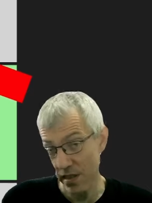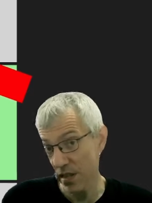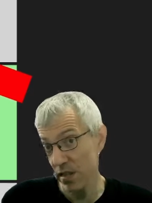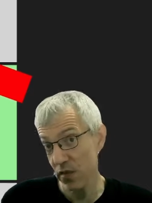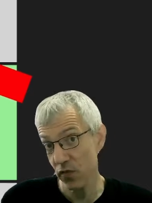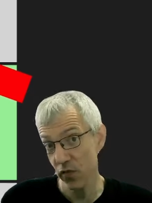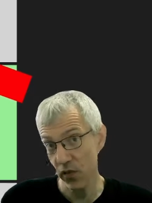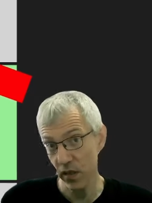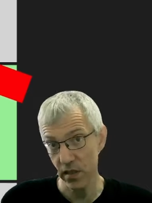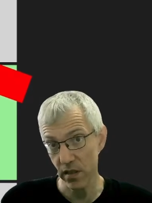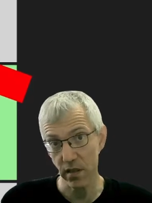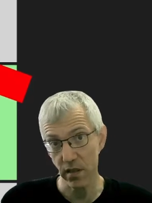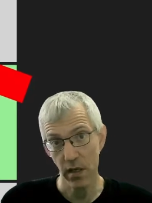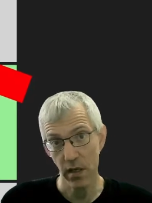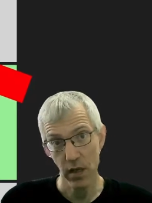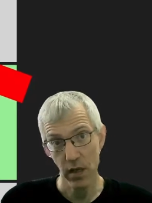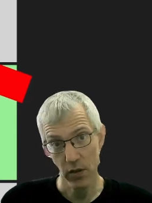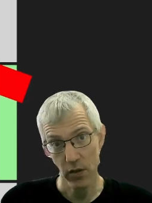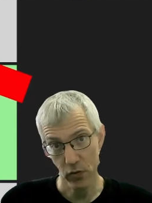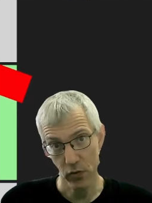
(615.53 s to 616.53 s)
is
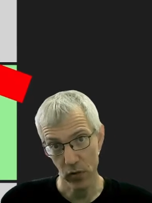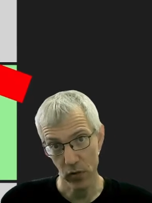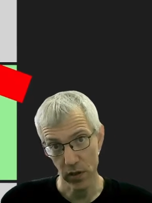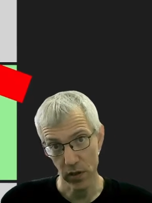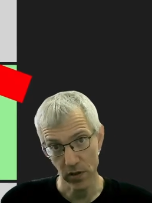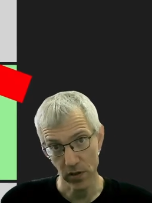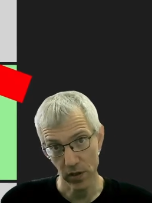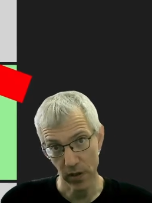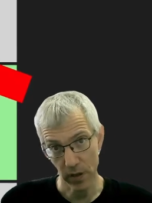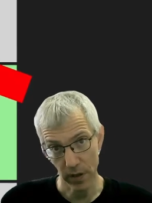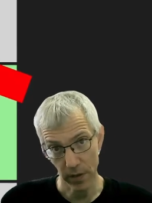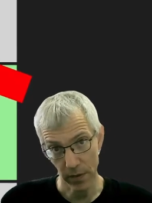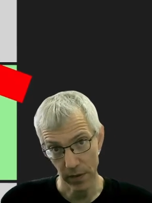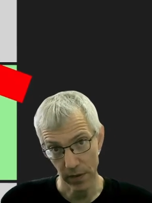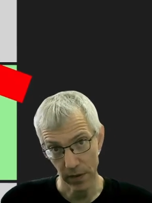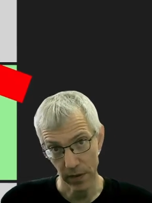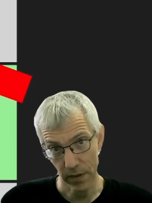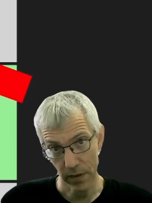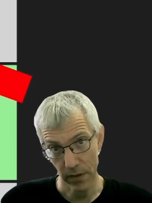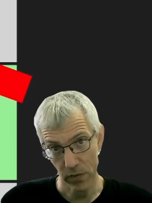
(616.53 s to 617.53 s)
fixed to
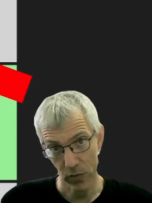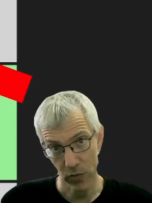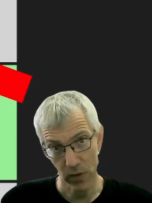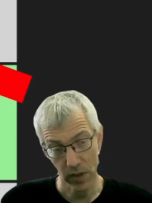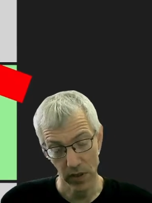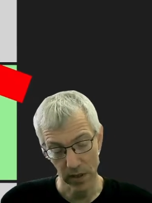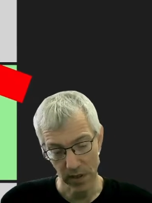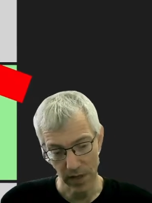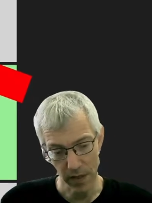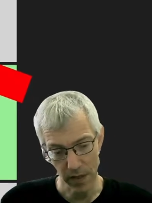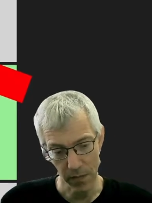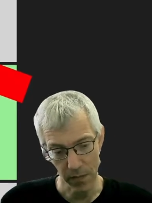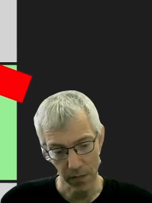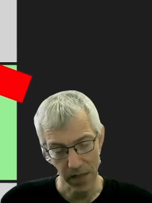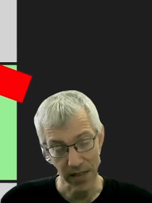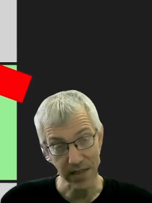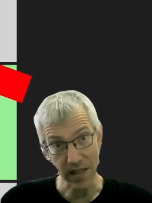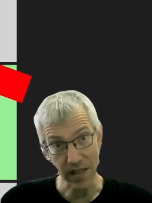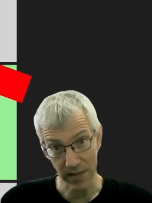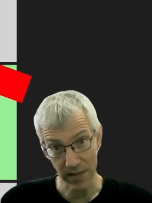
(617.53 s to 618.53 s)

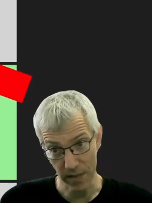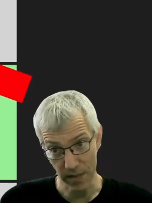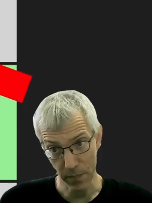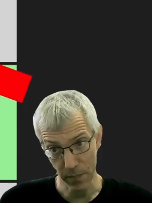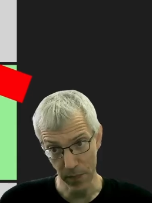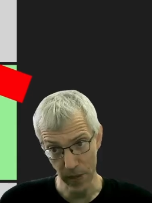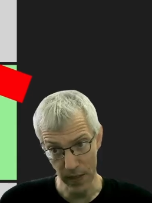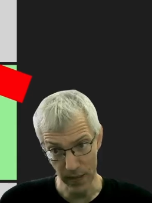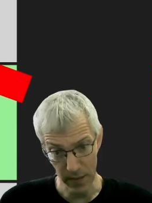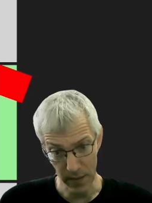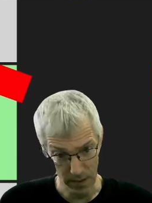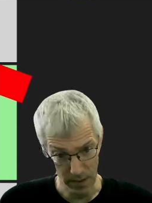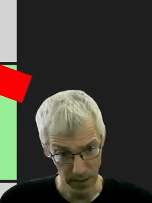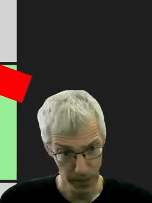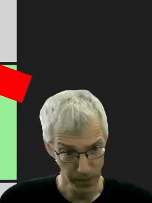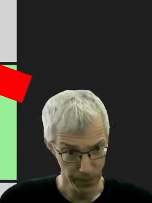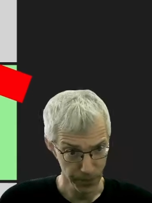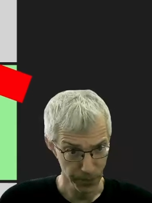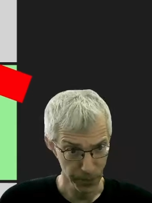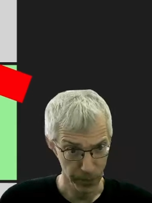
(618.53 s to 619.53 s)
the exact same
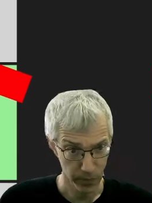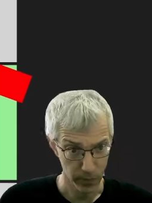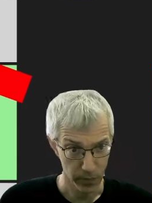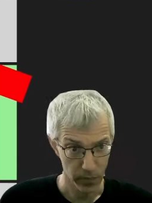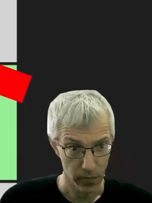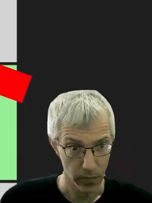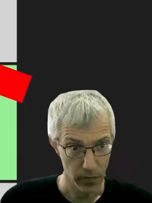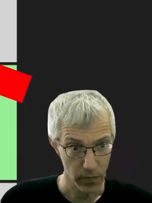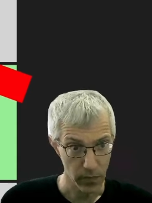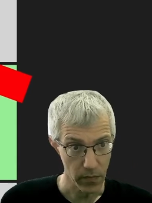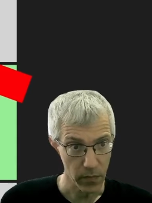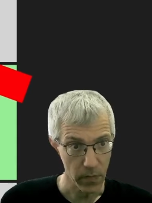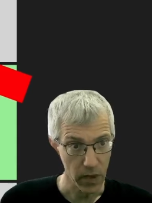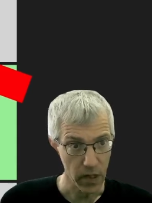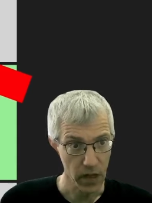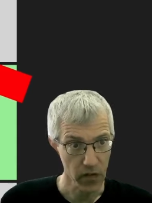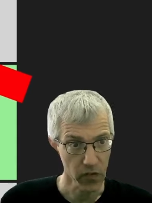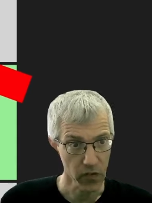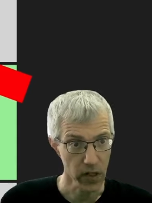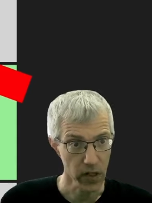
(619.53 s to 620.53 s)
place.
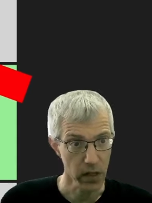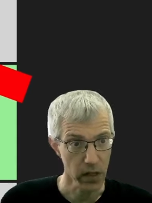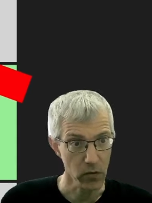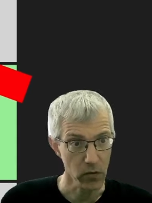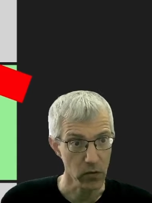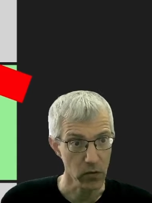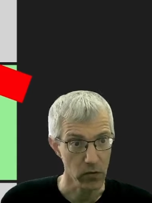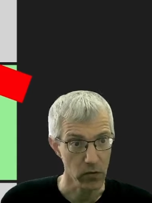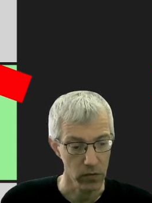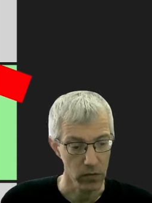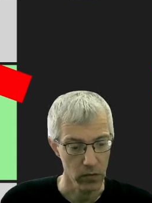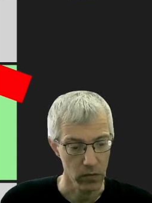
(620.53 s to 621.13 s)
If I now